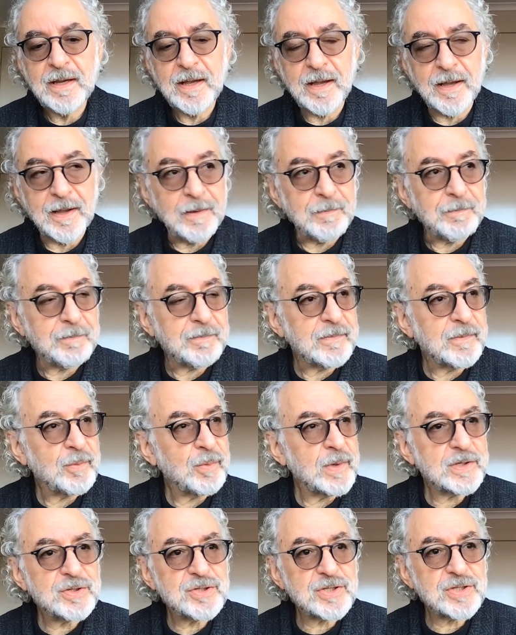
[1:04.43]
The
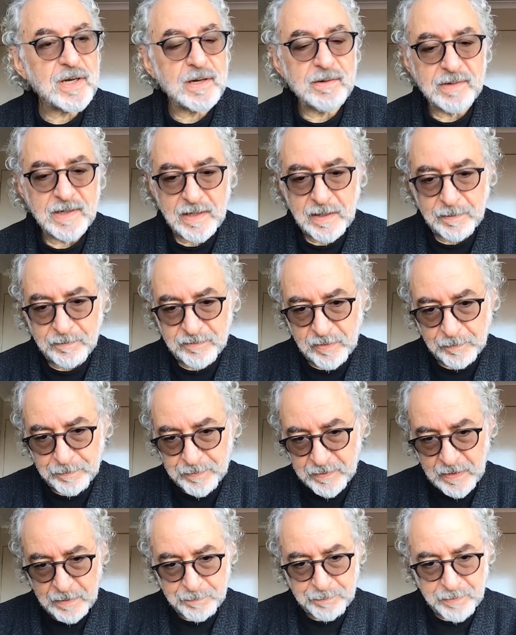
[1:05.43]
word sharing comes up
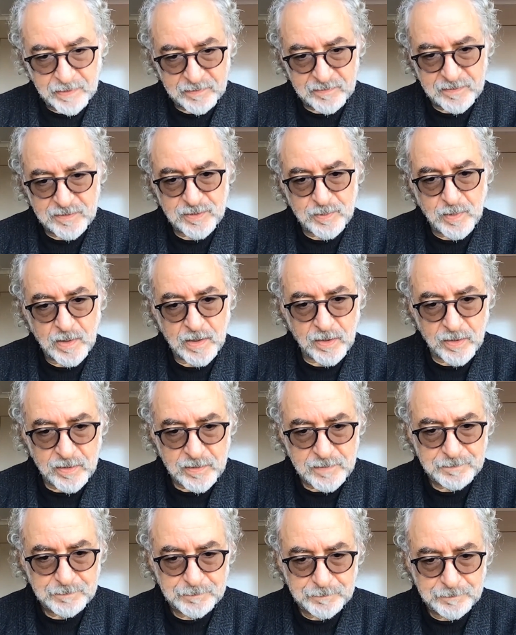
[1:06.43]
in that passage quite a lot.